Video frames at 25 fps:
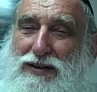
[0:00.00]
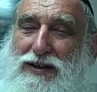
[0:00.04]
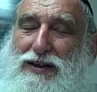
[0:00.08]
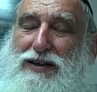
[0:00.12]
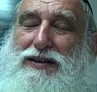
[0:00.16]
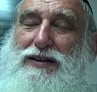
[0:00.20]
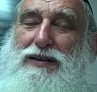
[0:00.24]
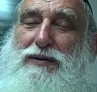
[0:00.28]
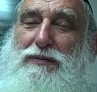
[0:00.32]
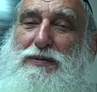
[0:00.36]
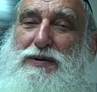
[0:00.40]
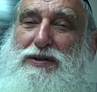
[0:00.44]

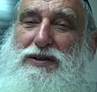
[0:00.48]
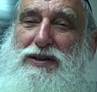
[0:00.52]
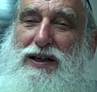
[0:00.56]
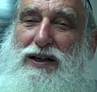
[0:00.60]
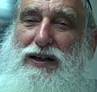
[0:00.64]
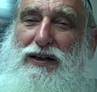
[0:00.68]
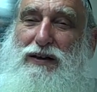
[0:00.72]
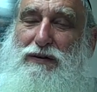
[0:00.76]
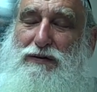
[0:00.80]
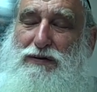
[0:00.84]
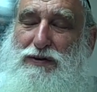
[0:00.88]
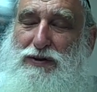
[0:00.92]
need
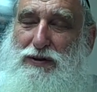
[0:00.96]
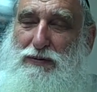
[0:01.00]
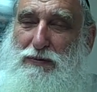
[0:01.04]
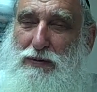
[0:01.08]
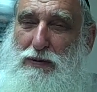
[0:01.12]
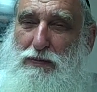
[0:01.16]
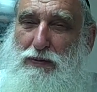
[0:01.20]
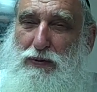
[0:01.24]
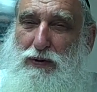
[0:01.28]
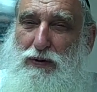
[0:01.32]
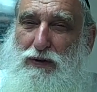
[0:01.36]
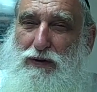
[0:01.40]
themselves
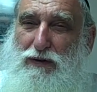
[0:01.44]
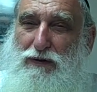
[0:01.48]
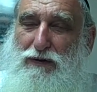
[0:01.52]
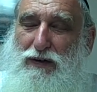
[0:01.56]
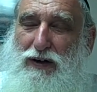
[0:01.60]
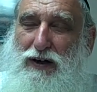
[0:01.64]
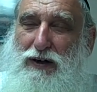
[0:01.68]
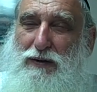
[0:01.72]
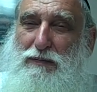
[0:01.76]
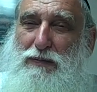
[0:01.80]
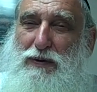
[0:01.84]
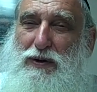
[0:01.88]
to be
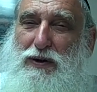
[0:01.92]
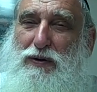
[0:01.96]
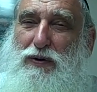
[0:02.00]
purified